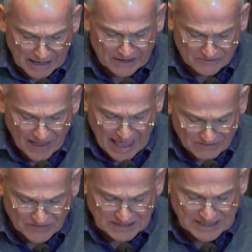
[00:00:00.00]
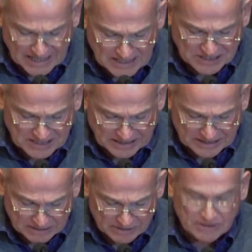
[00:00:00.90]
I have ever
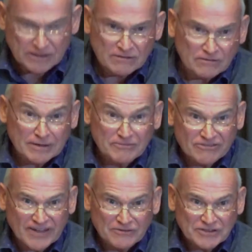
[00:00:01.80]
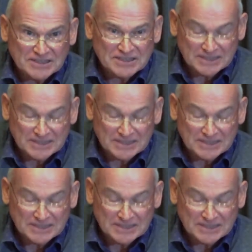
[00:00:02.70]
tasted." Well, I haven't found it